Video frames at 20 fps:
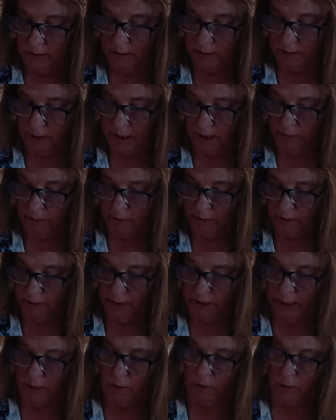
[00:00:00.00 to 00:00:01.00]
I really
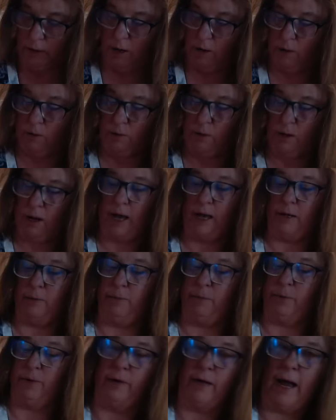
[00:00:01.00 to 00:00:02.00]
don't know how to
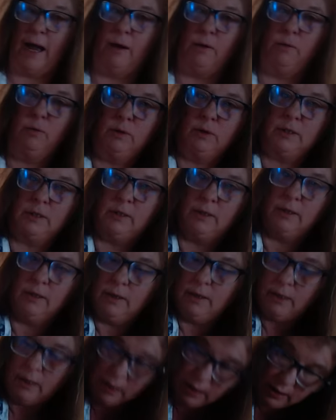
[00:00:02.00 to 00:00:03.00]
pronounce
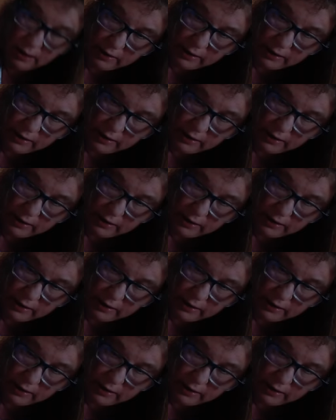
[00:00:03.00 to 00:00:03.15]
the